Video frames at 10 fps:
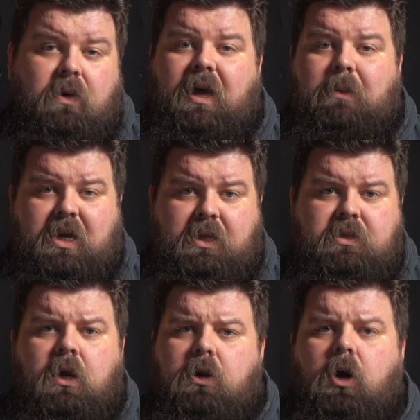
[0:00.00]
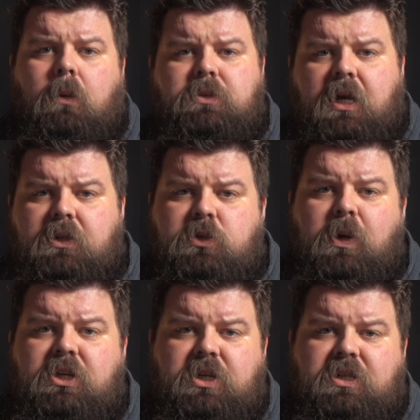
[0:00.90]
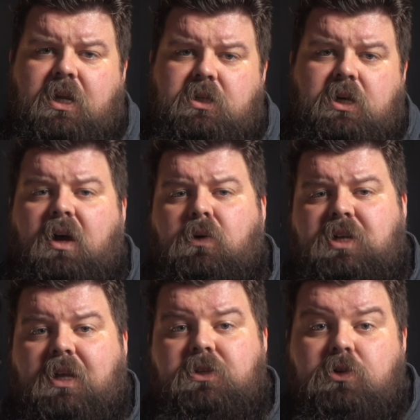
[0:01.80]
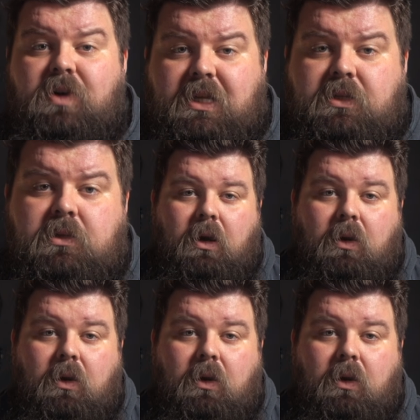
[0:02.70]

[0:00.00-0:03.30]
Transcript: and that means knobs and switches and dials and screens.